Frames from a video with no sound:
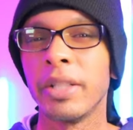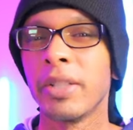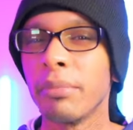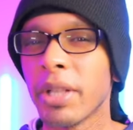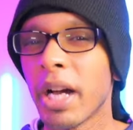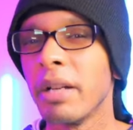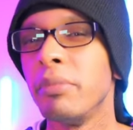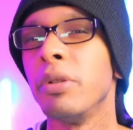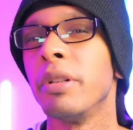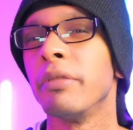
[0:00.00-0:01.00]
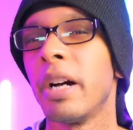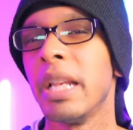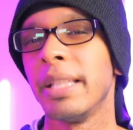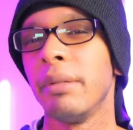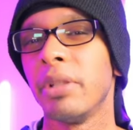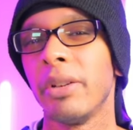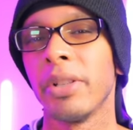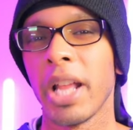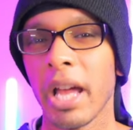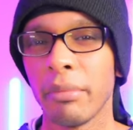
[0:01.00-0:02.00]
Sometimes you can find the same sales
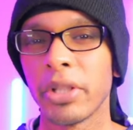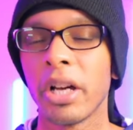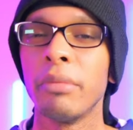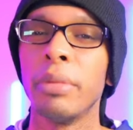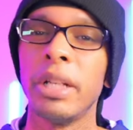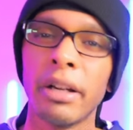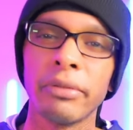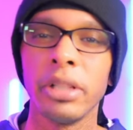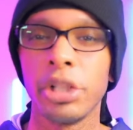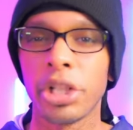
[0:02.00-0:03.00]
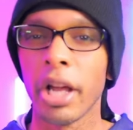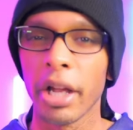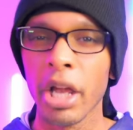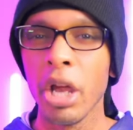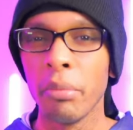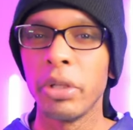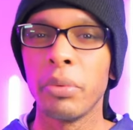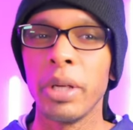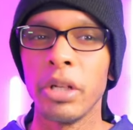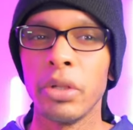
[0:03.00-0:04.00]
on Amazon, but definitely check
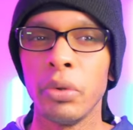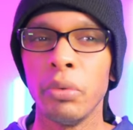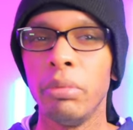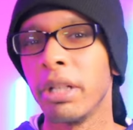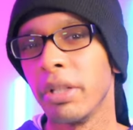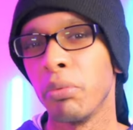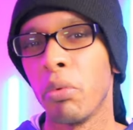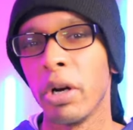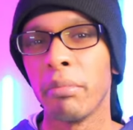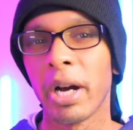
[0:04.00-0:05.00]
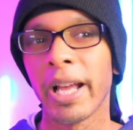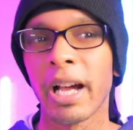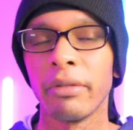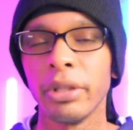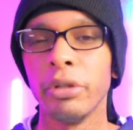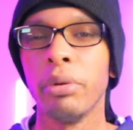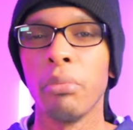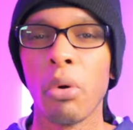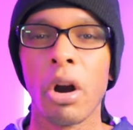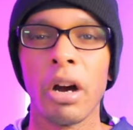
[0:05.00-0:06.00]
between the two, because one might have a little bit
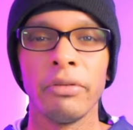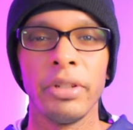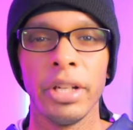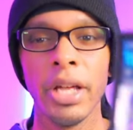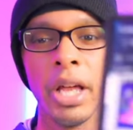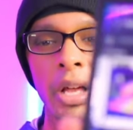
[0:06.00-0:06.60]
more often